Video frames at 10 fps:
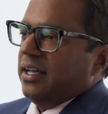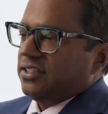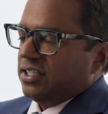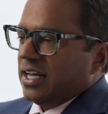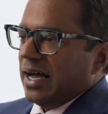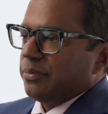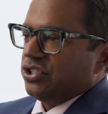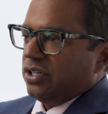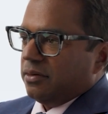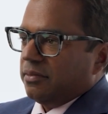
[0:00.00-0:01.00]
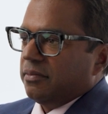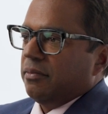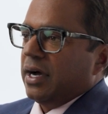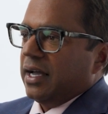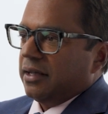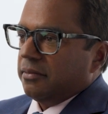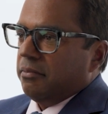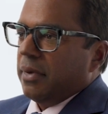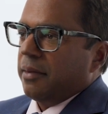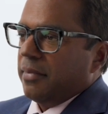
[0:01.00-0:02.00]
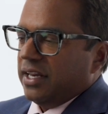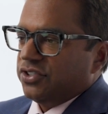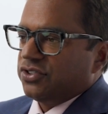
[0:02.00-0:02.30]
its adoption by many